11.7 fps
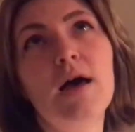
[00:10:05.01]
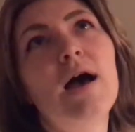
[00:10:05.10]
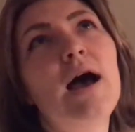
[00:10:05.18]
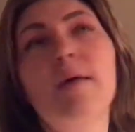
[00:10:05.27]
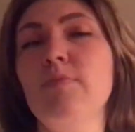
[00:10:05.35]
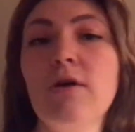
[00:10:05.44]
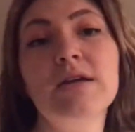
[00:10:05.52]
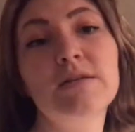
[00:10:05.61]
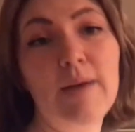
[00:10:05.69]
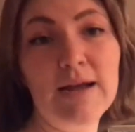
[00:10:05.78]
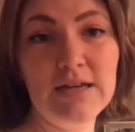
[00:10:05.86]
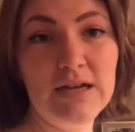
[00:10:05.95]
I'm not
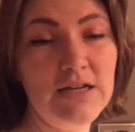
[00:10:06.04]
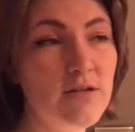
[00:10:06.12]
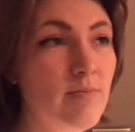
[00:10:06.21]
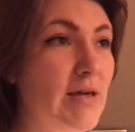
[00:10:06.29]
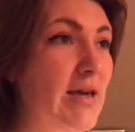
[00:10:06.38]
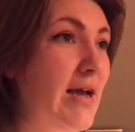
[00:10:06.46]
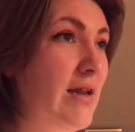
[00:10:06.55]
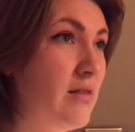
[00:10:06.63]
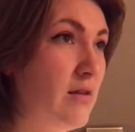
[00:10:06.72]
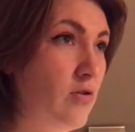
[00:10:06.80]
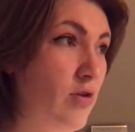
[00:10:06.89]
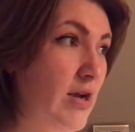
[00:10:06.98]
expecting it to be
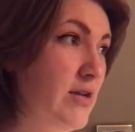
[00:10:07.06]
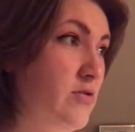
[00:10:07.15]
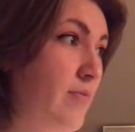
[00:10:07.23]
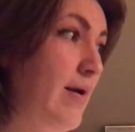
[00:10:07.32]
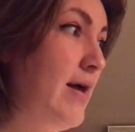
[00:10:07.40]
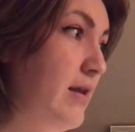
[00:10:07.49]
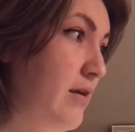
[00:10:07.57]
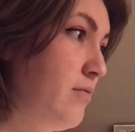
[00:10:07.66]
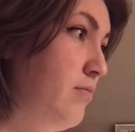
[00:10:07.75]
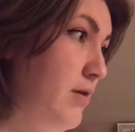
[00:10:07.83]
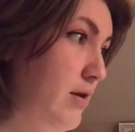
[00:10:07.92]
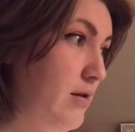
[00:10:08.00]
anything great dramatic,
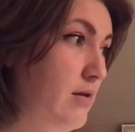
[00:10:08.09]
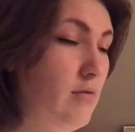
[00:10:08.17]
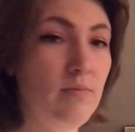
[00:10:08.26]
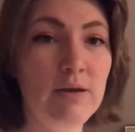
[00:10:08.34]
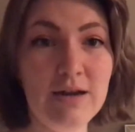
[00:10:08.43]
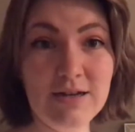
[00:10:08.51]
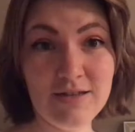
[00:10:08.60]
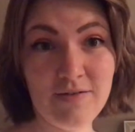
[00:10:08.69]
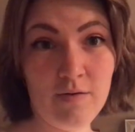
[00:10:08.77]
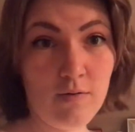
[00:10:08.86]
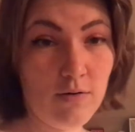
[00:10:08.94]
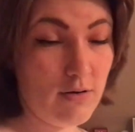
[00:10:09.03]
but it would be nice if
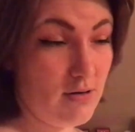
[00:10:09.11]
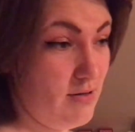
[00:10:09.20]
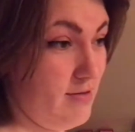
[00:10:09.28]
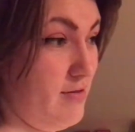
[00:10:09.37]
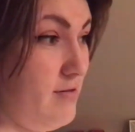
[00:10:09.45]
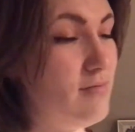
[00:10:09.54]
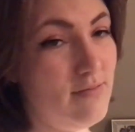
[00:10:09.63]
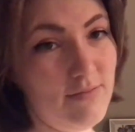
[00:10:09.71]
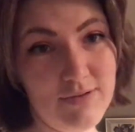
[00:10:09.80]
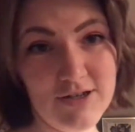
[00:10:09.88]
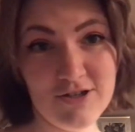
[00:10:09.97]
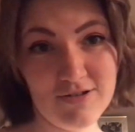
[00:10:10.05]
it was.
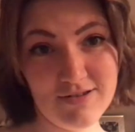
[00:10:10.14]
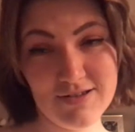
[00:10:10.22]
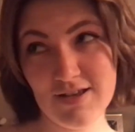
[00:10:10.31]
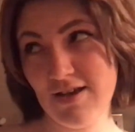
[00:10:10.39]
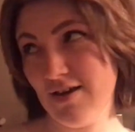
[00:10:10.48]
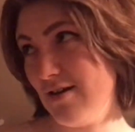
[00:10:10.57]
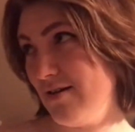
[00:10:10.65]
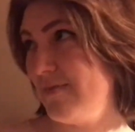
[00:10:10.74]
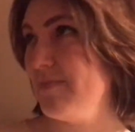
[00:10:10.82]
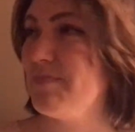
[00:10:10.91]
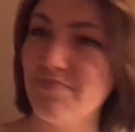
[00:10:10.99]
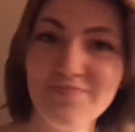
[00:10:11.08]
We shall see.
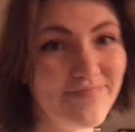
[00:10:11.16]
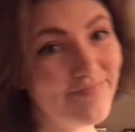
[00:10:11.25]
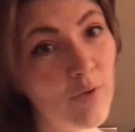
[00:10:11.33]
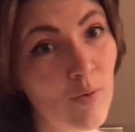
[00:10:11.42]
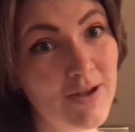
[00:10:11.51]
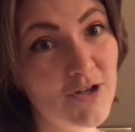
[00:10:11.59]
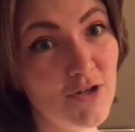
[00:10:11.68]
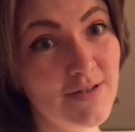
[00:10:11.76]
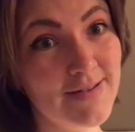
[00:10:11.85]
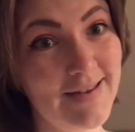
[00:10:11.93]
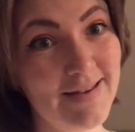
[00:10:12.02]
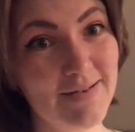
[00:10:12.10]
We shall see.